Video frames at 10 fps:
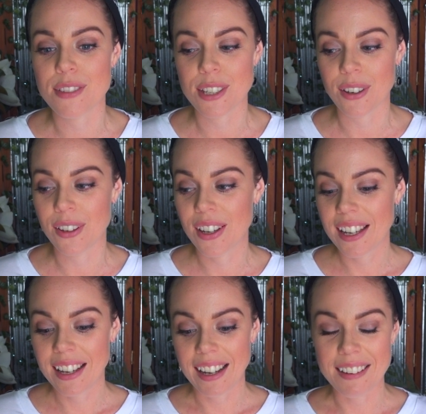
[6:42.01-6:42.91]
So
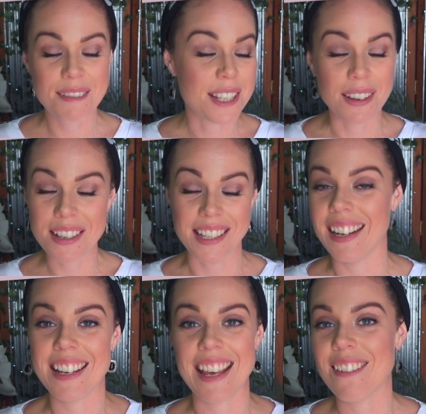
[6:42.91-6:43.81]
I'm so
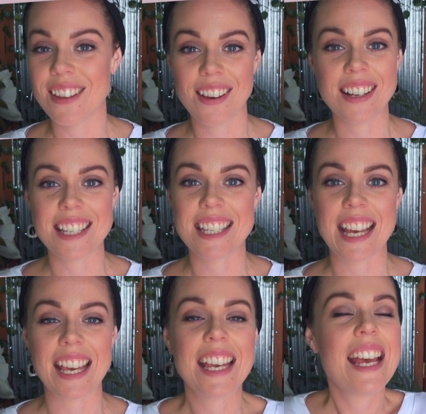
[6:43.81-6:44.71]
excited to hear what you got to
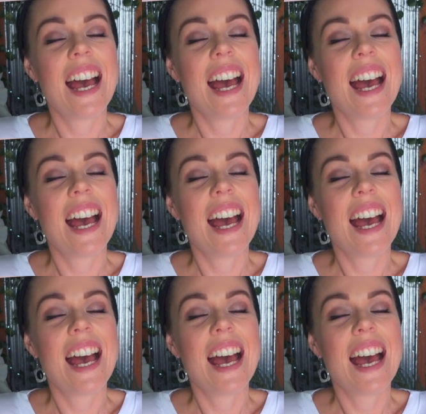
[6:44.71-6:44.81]
say.